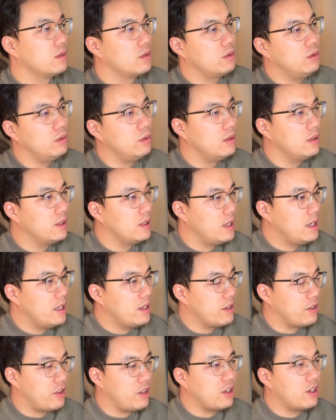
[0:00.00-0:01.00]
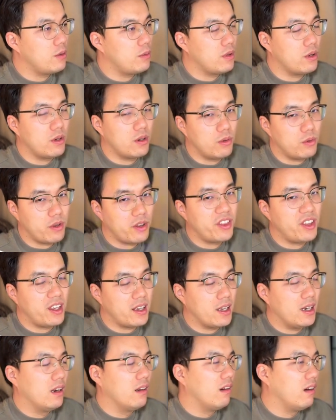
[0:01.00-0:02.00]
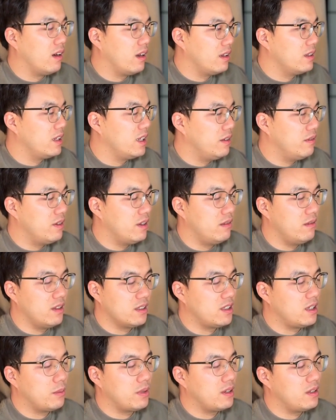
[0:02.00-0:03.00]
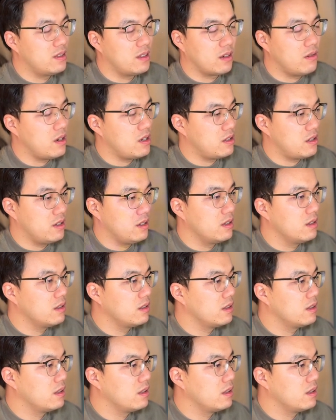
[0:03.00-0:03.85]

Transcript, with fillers: Cool. A thinking motor will think a lot, even the simplest question.